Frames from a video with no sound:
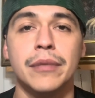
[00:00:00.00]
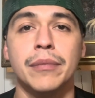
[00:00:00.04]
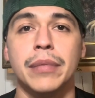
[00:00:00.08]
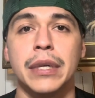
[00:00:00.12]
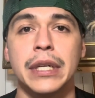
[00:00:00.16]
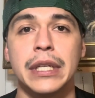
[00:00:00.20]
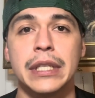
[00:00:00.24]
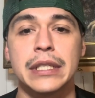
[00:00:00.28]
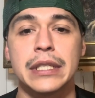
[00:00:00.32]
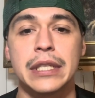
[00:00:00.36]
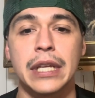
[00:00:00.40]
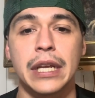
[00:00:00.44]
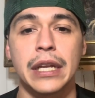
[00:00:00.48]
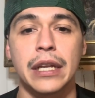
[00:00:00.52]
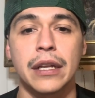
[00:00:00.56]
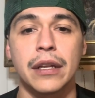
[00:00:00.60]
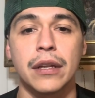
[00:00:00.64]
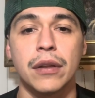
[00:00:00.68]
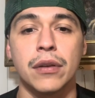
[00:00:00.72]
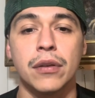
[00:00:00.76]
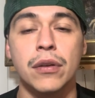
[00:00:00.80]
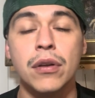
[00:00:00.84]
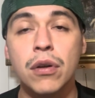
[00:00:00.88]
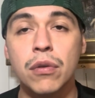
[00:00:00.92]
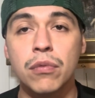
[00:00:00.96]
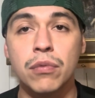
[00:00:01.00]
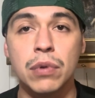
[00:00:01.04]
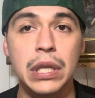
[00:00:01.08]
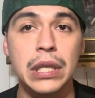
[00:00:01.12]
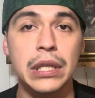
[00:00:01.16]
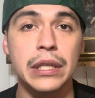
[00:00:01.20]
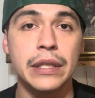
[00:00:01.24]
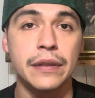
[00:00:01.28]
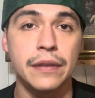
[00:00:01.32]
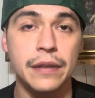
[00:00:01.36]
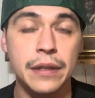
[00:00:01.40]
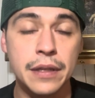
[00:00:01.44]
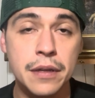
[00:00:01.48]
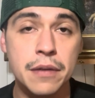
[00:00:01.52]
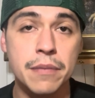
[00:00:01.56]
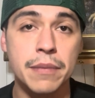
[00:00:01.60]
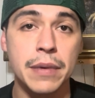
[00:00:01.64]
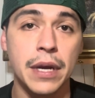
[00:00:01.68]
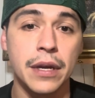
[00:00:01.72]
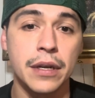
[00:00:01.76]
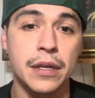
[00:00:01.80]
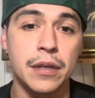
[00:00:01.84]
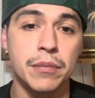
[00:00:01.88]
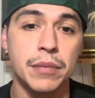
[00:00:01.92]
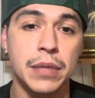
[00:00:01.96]
but it's like no, really think
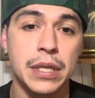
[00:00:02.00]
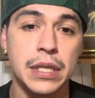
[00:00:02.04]
about it,